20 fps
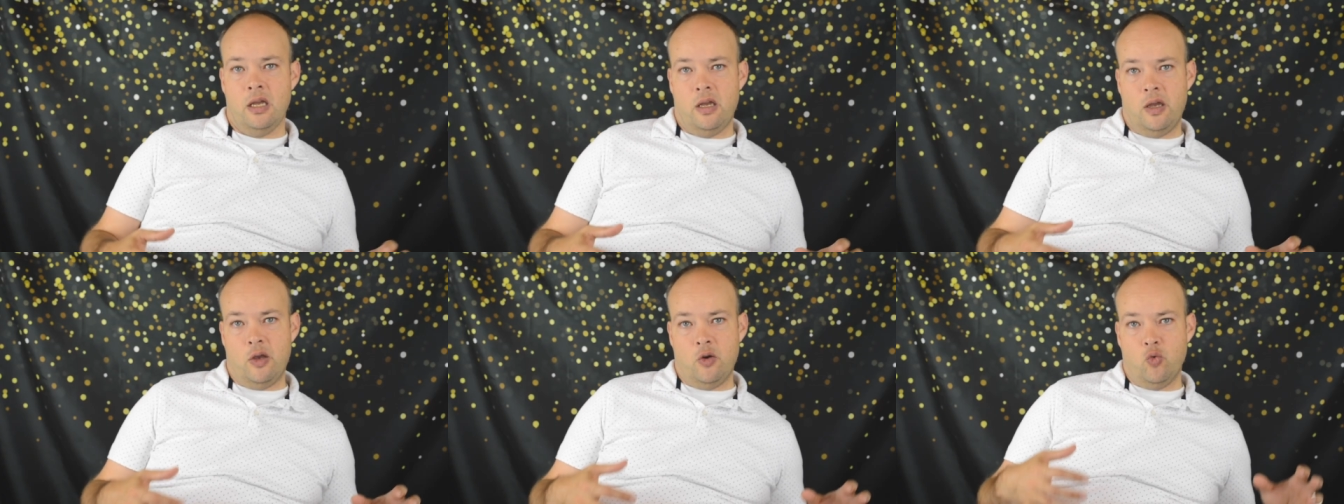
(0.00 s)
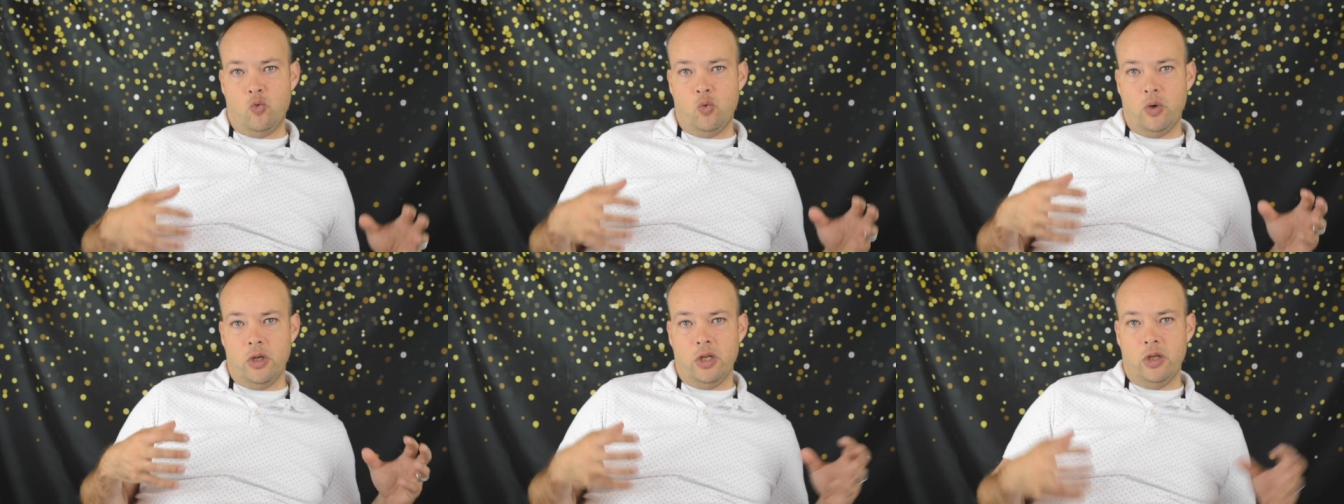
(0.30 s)

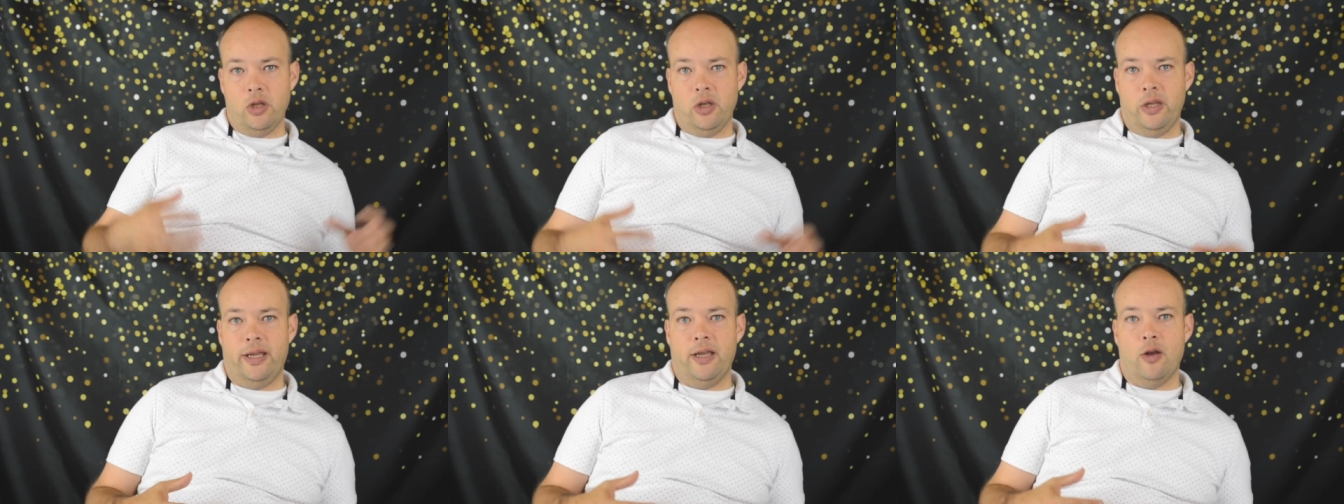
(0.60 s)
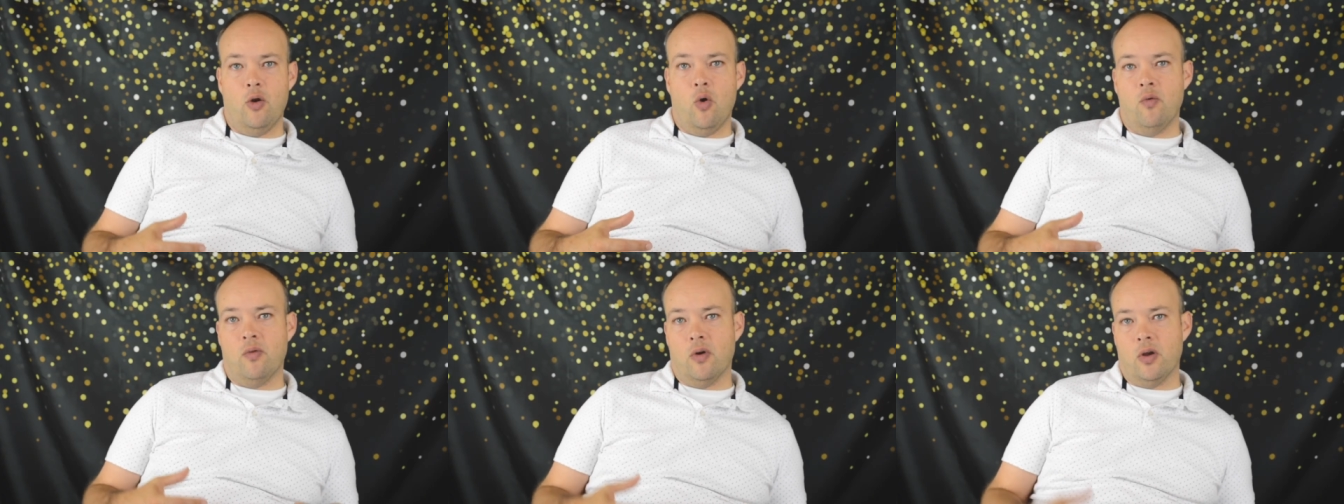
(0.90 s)
and really look
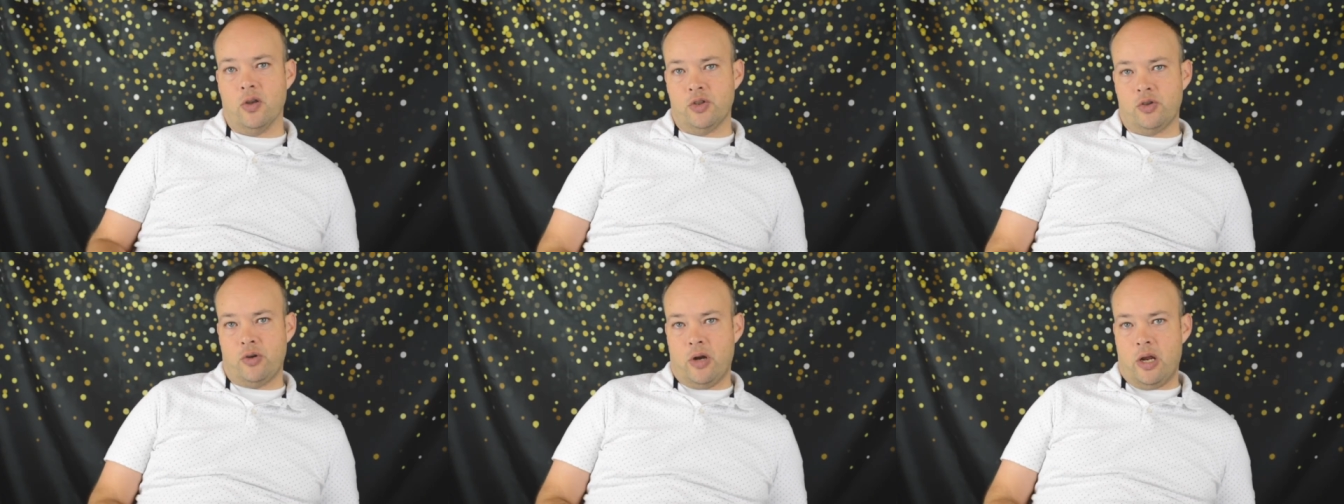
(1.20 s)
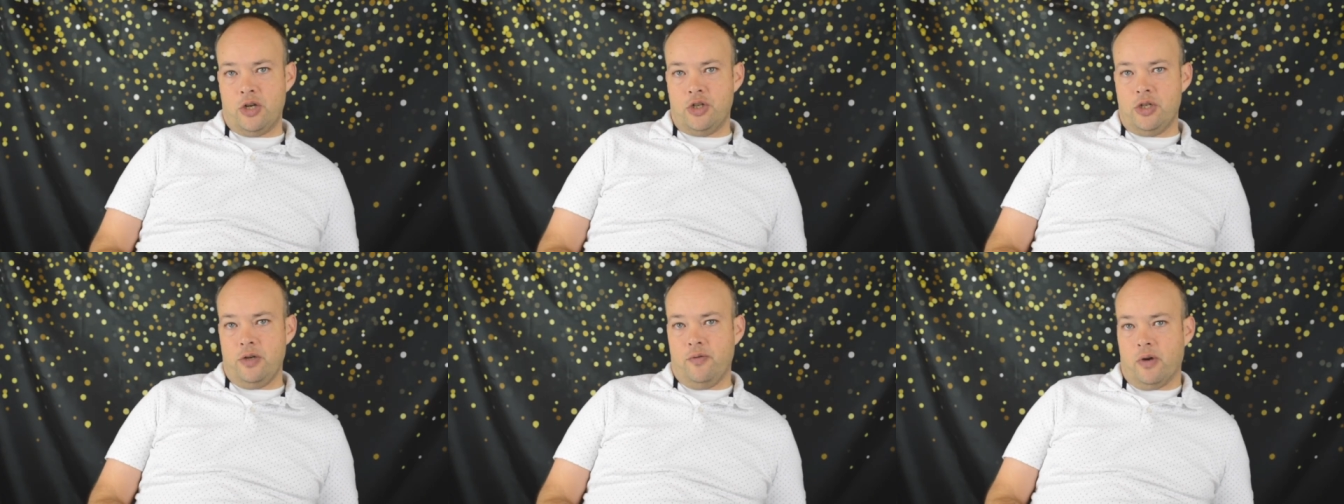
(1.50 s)
at overall
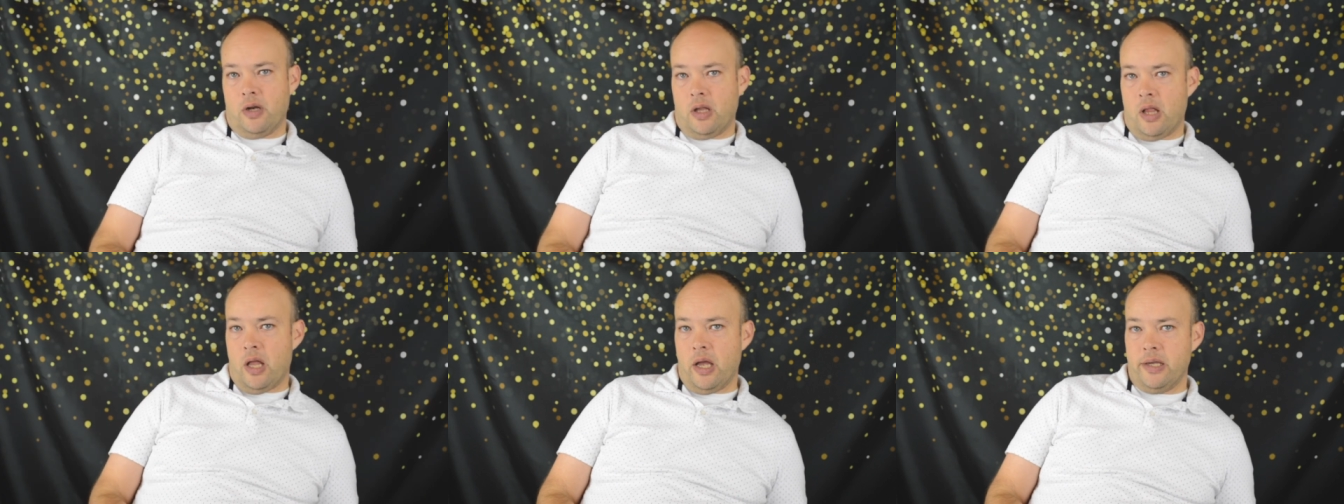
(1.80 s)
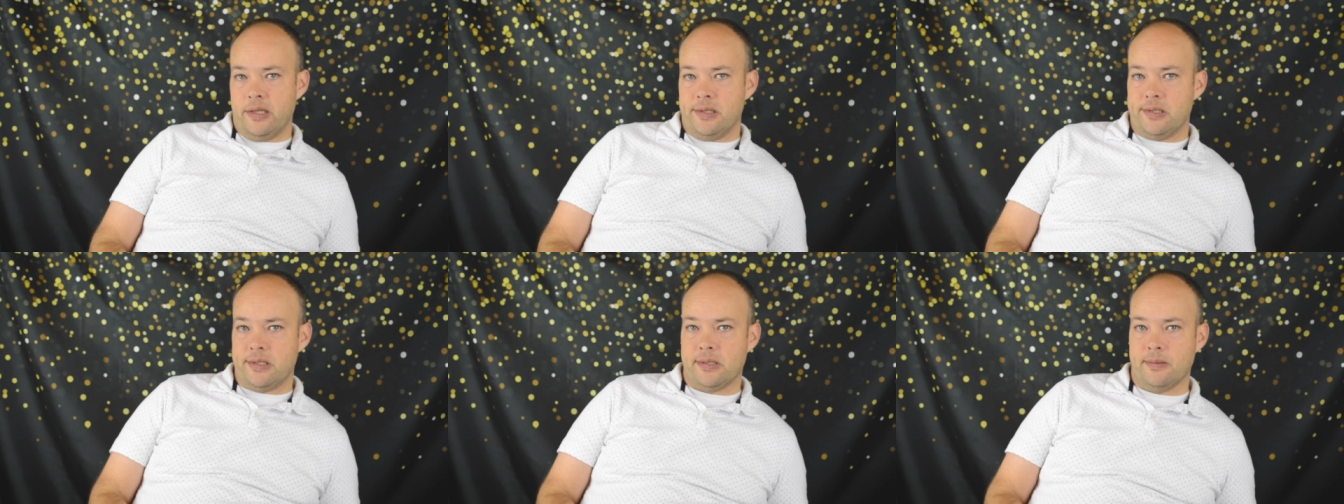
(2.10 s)
strategy for
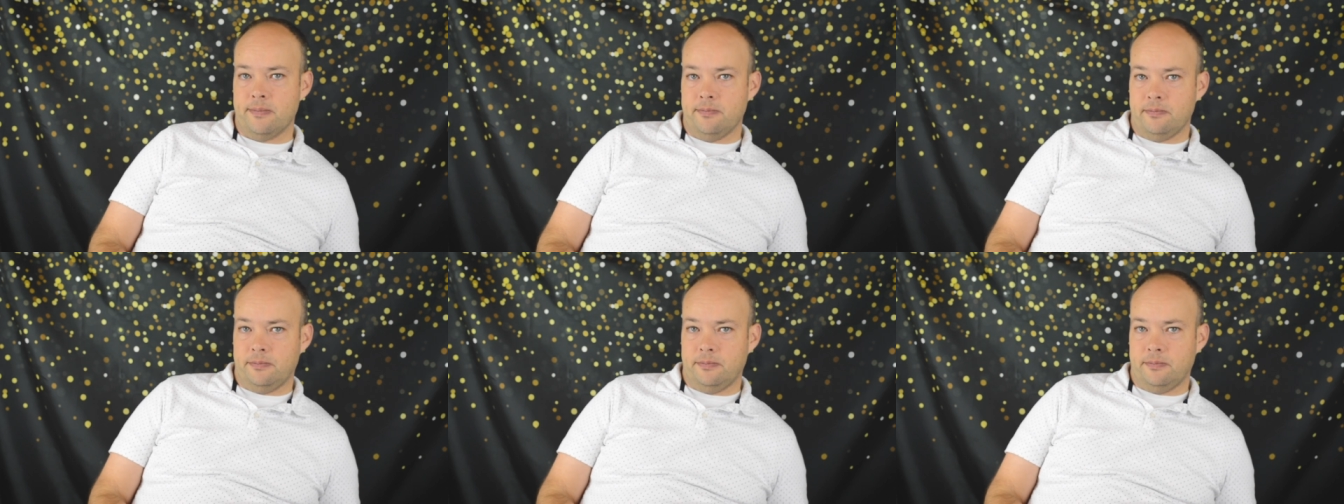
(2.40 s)
clients.